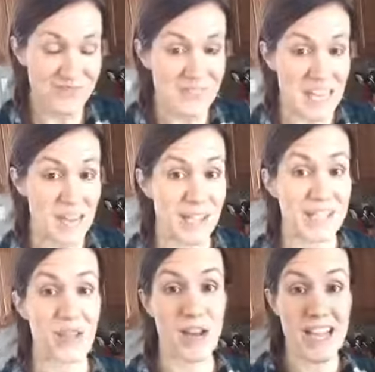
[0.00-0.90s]
anyway,
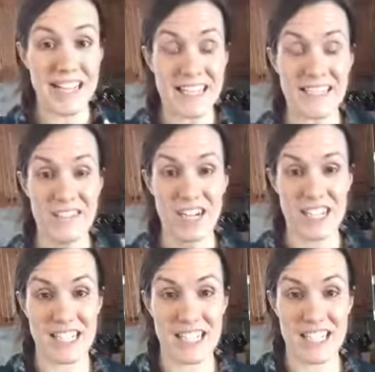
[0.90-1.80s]
so liver and
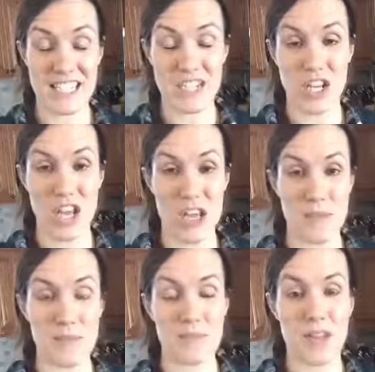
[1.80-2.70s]
kidneys
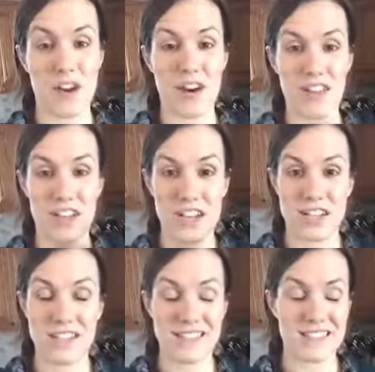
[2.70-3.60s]
are the
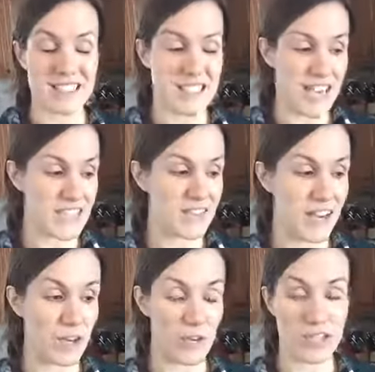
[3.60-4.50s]

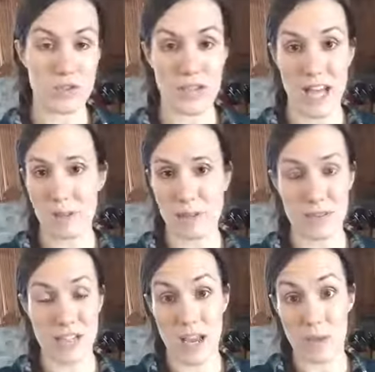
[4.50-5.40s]
detoxifying organs. So a lot of people will
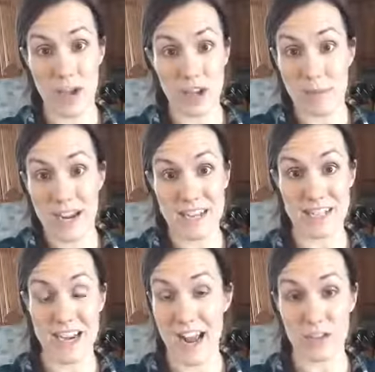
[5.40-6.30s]
say, well, your body's a
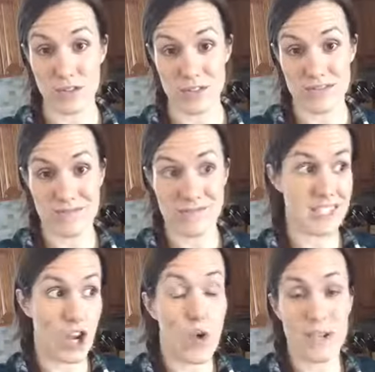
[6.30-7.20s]
natural, it's
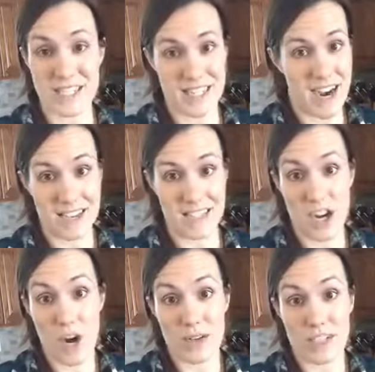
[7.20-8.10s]
always detoxing. It
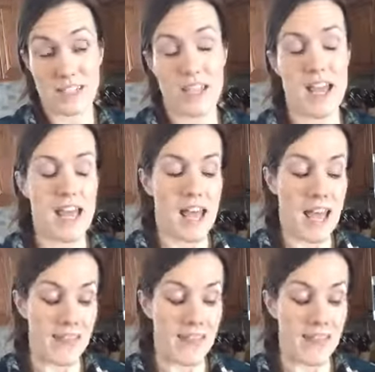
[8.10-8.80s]
always is. And